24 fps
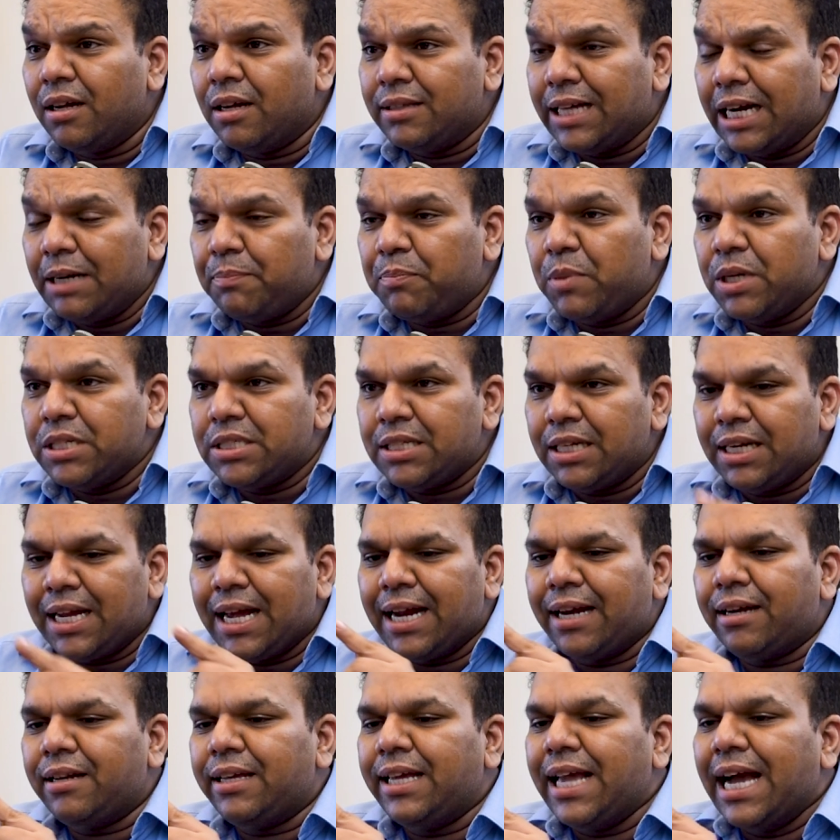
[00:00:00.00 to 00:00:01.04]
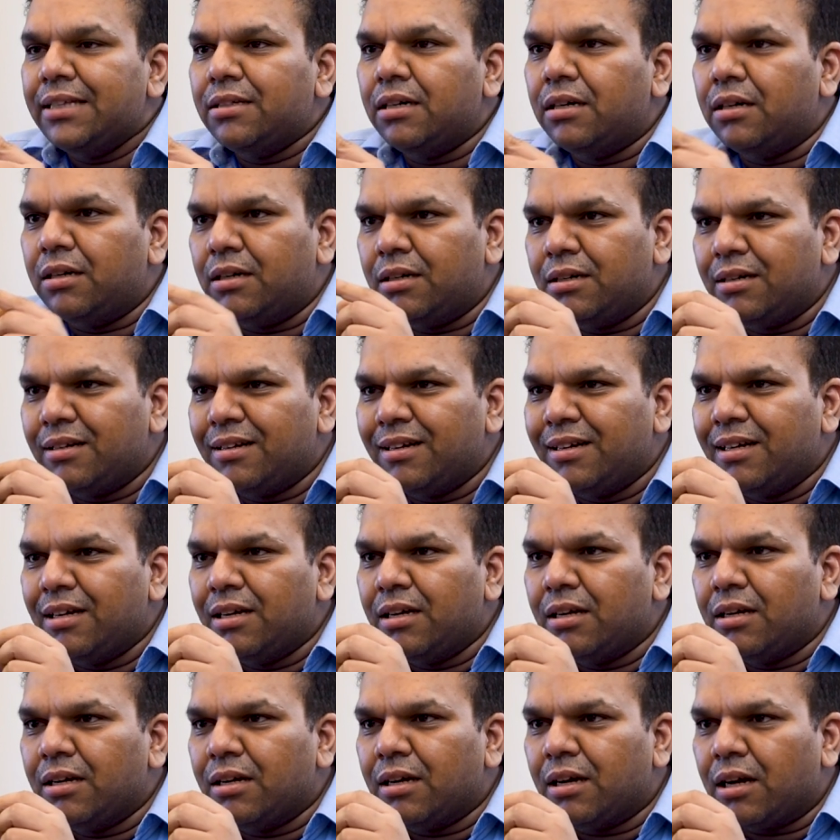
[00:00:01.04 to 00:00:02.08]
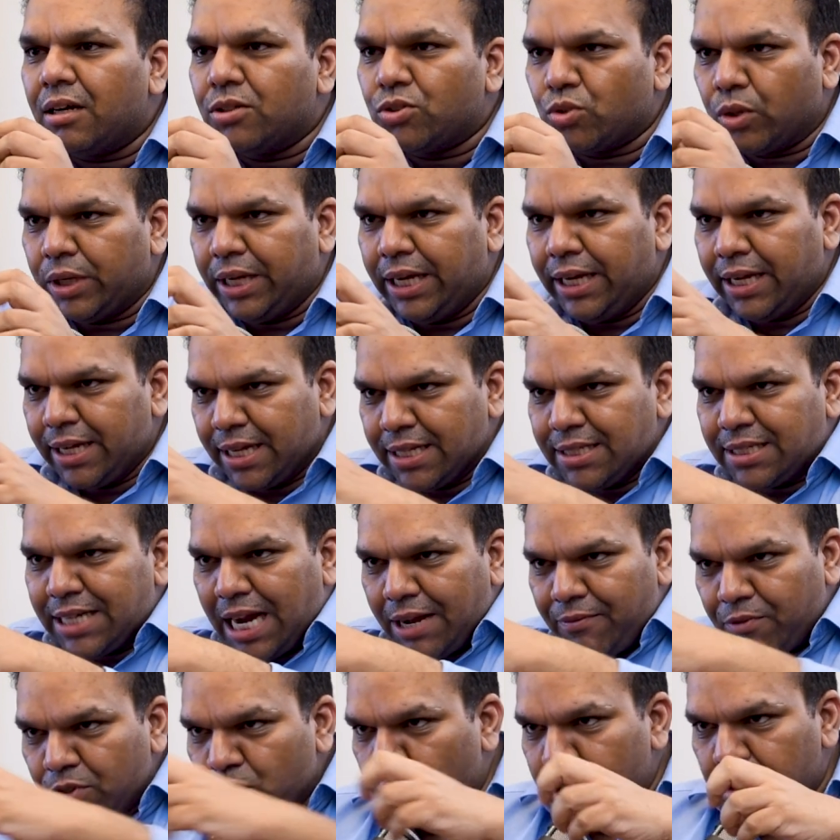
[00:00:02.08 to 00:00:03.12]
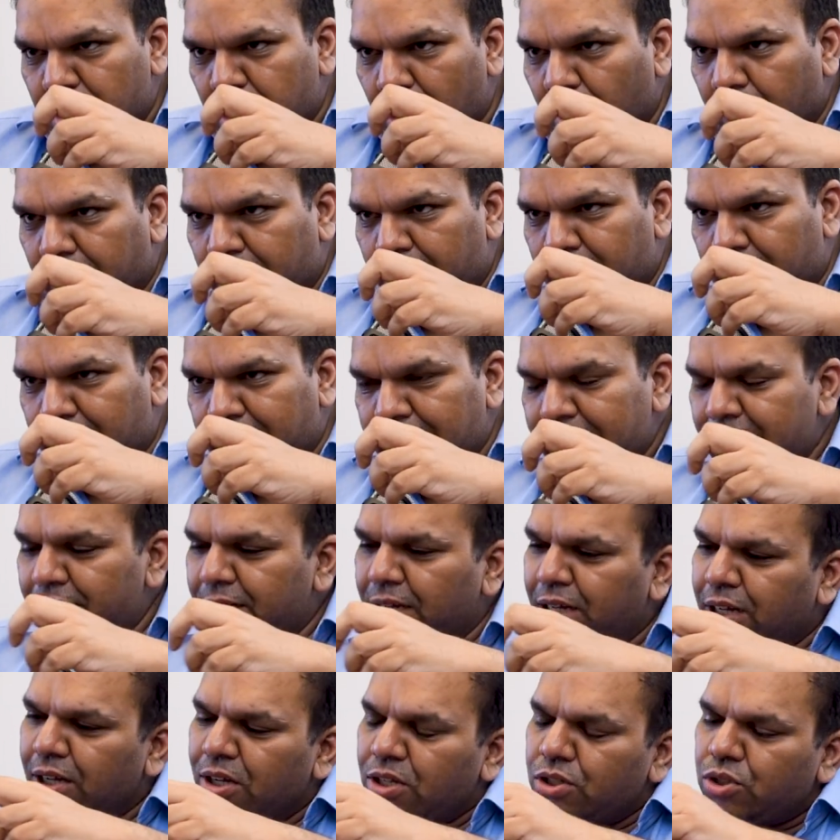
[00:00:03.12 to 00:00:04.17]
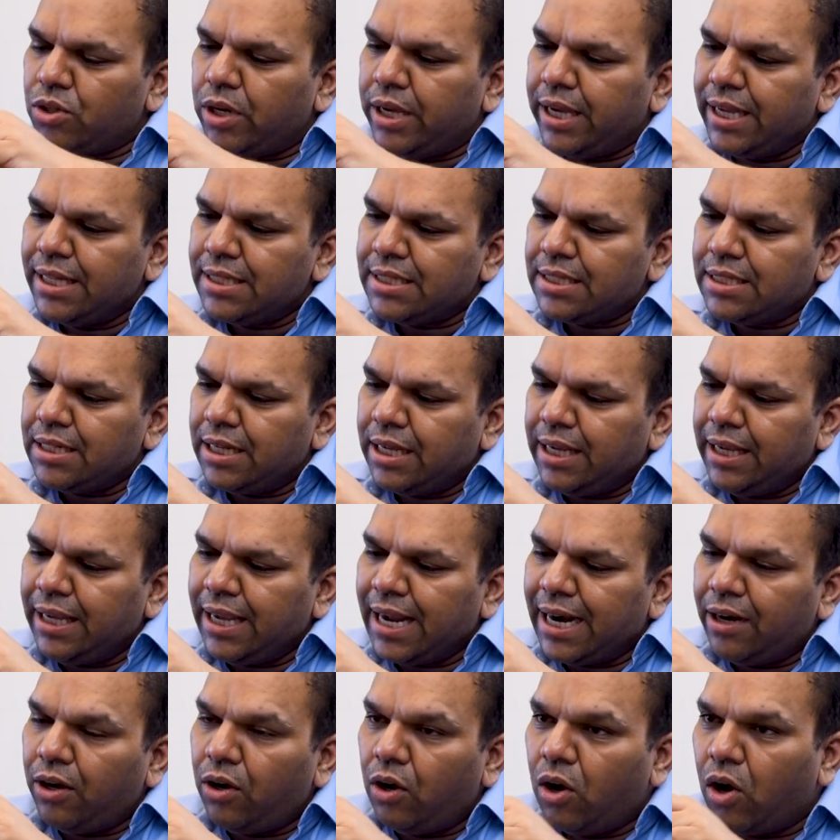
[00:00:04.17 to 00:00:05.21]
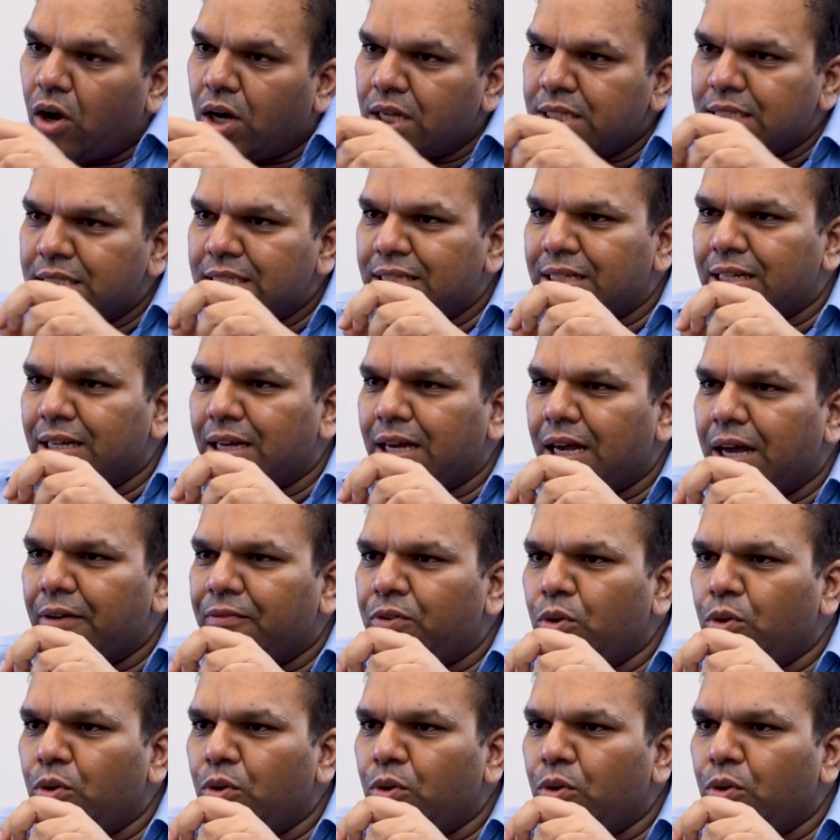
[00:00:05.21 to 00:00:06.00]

That person had gathered, so his time was going slower, right? So he had lost a